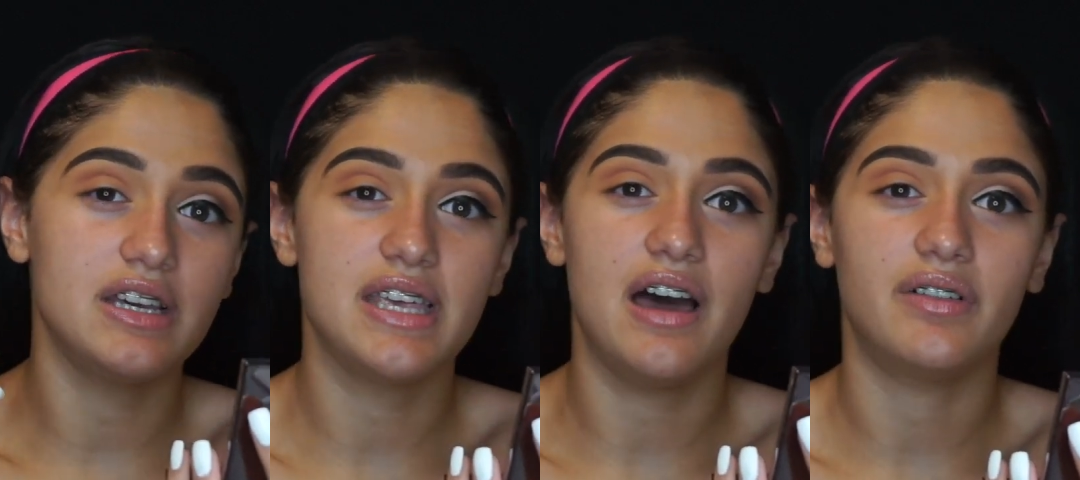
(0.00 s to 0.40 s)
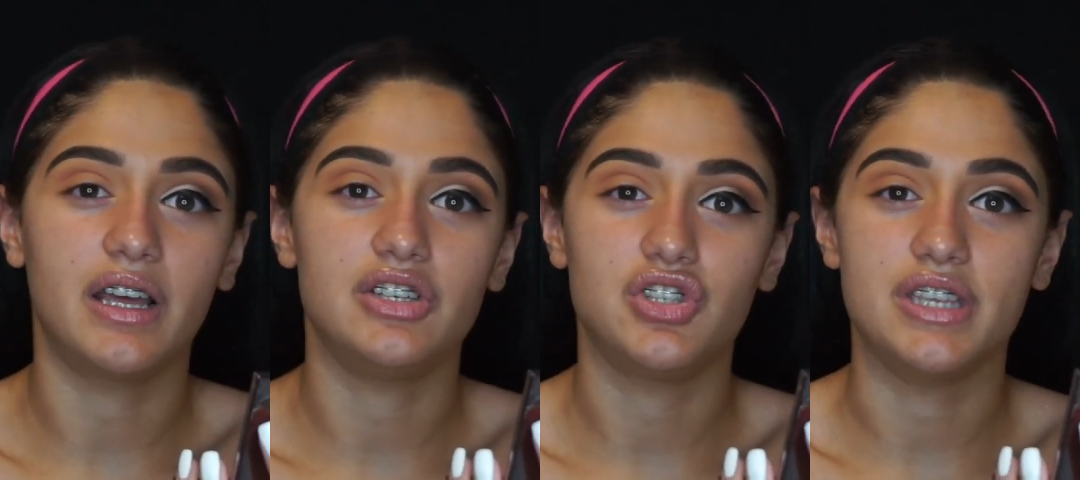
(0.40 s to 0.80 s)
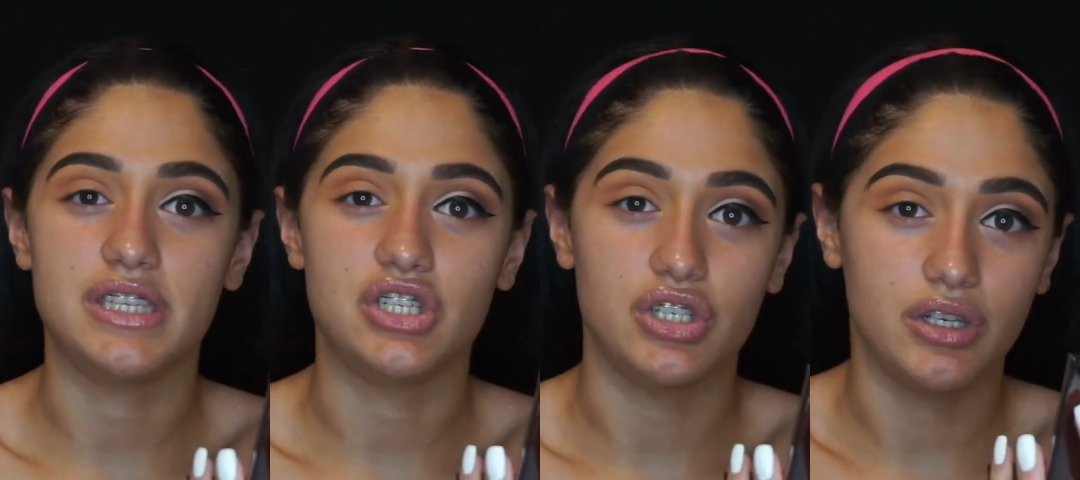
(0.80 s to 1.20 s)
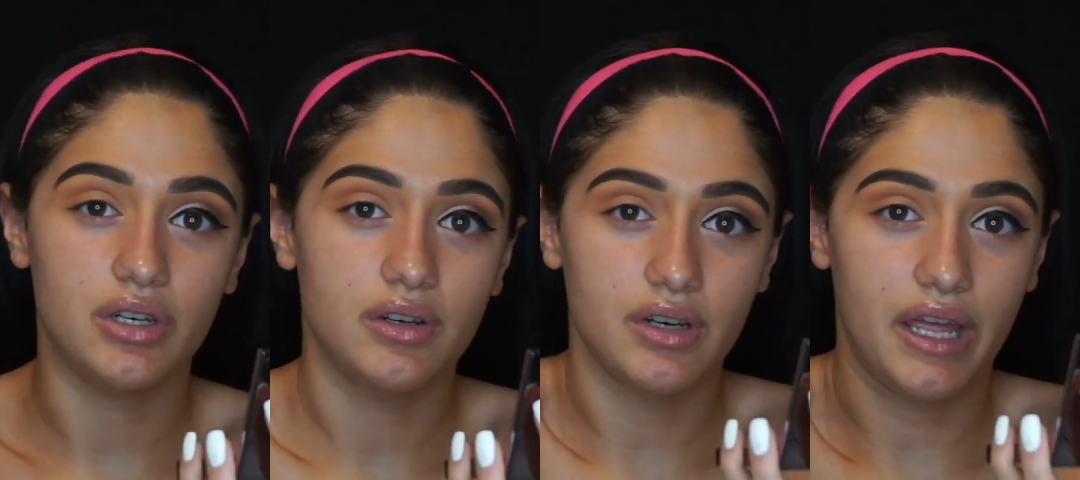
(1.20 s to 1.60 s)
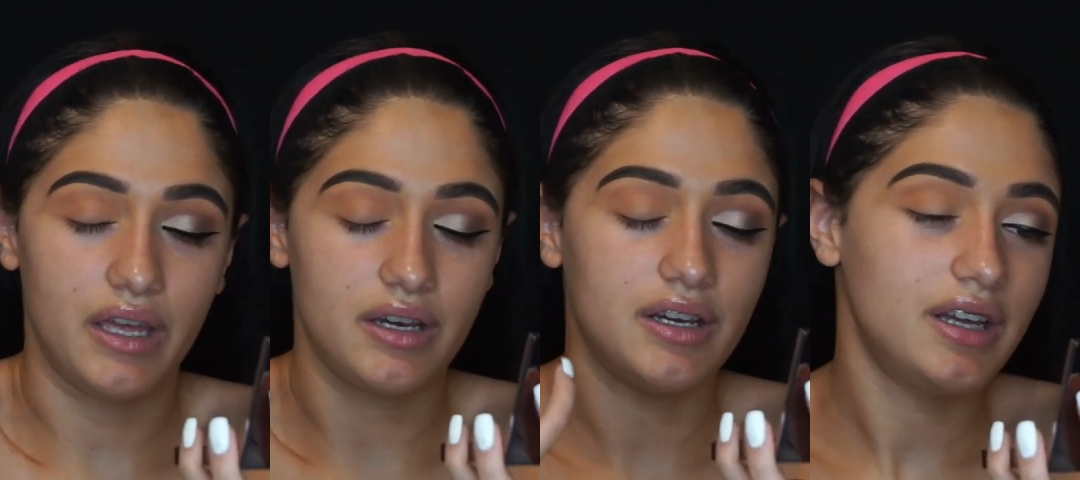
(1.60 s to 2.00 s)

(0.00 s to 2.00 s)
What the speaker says: have a nice transition like